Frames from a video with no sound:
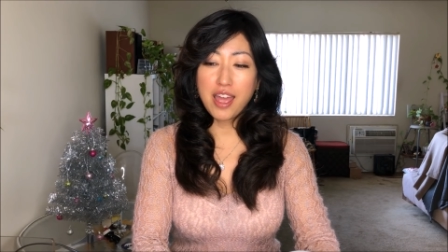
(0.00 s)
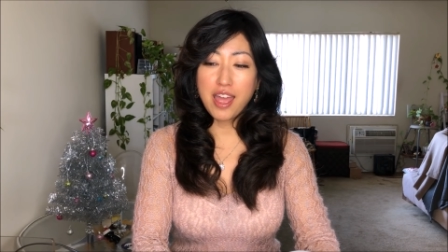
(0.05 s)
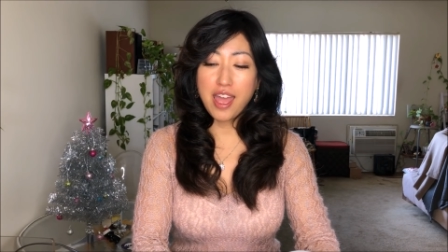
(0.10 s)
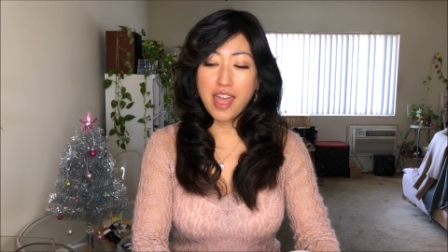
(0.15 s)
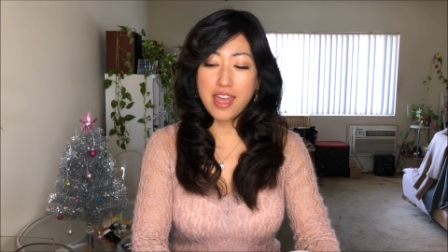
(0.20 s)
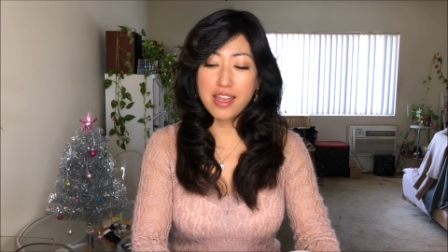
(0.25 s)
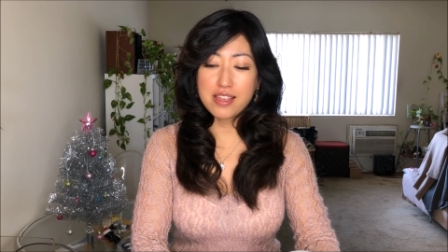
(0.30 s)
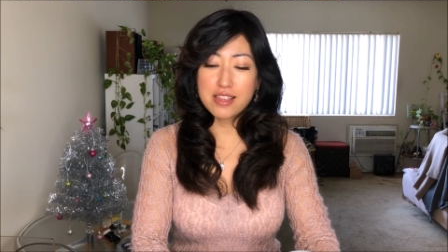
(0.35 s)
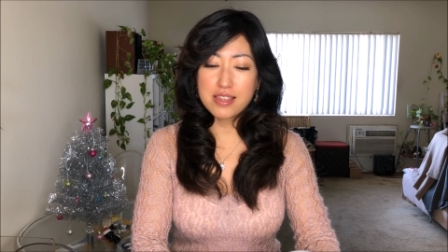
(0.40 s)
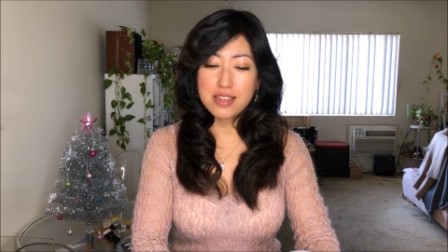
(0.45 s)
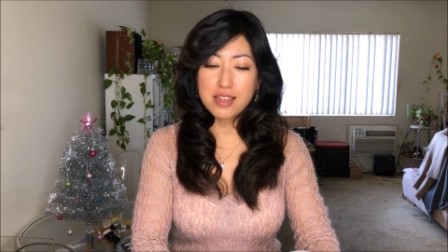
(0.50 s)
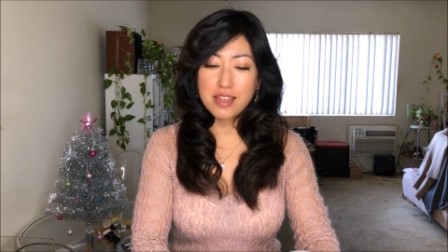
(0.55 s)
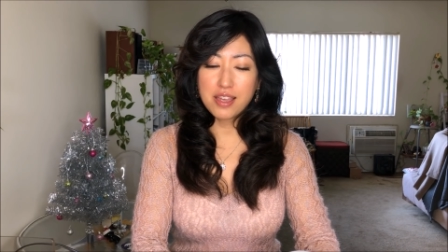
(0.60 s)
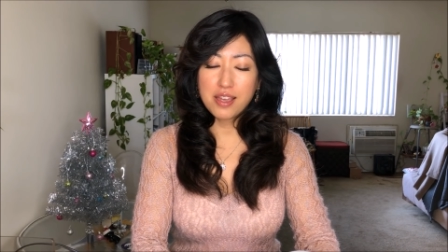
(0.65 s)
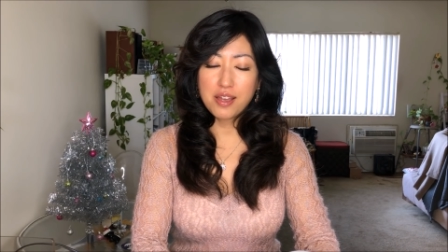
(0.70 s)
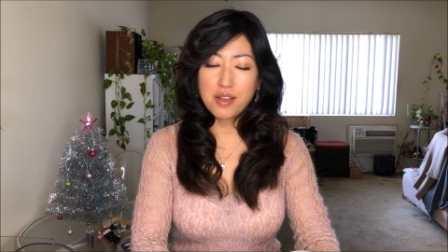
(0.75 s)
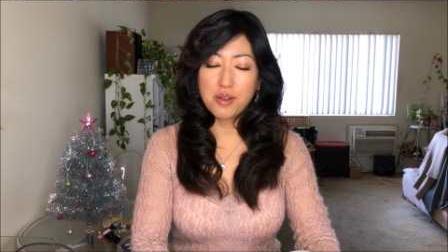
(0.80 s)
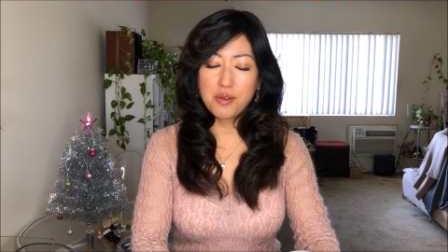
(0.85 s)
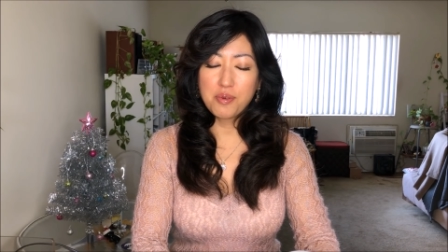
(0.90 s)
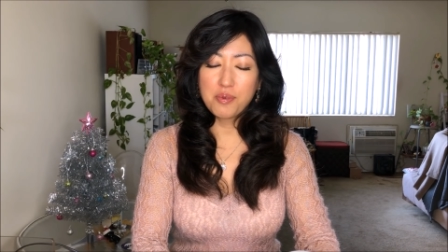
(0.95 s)
And
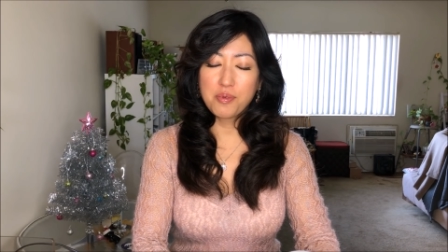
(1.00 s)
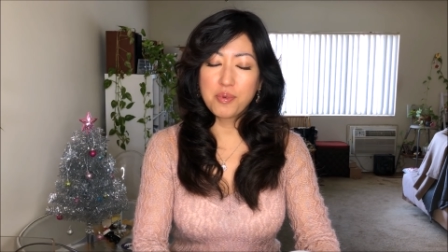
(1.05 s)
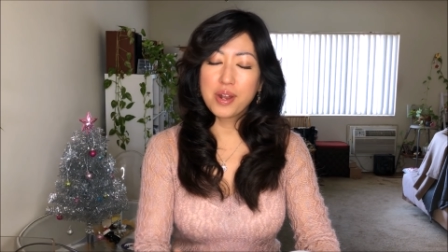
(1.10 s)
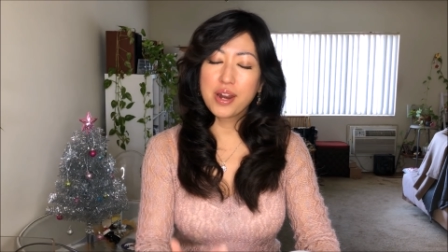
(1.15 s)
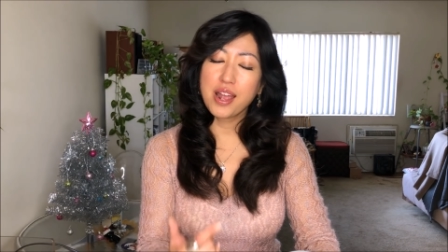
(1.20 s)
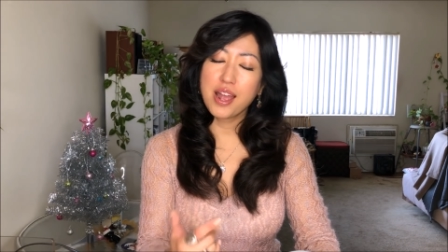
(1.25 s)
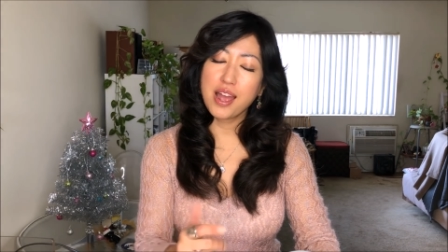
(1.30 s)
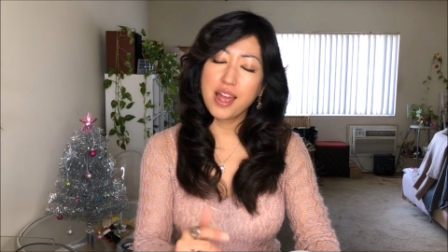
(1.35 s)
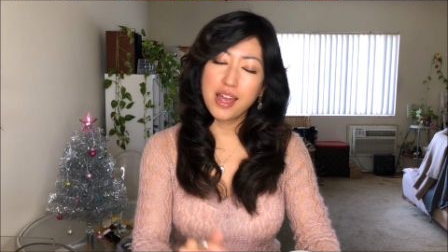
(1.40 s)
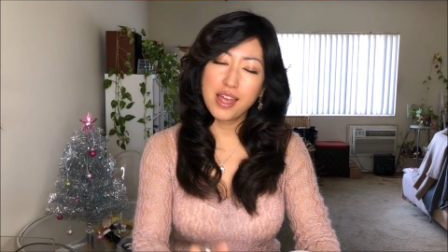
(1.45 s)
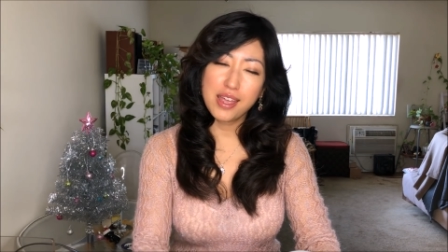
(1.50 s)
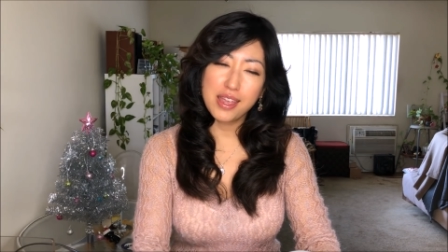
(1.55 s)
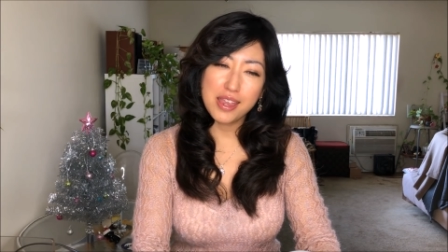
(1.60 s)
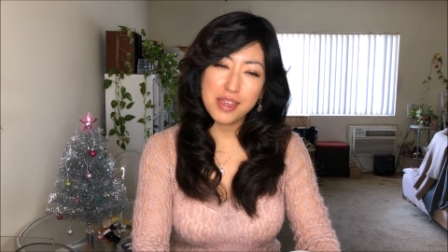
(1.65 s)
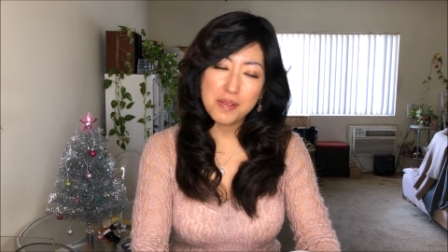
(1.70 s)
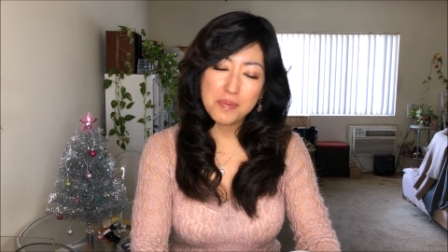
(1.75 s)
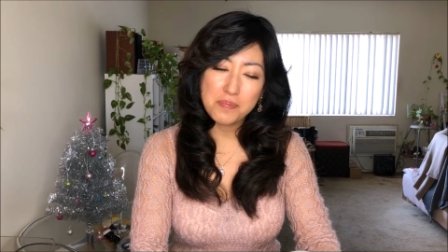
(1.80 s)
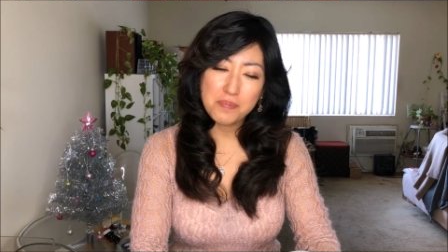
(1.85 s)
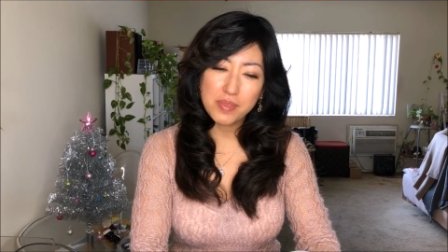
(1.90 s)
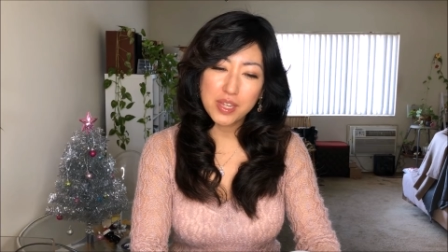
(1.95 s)
when
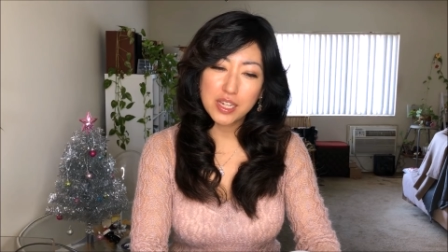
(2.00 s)
I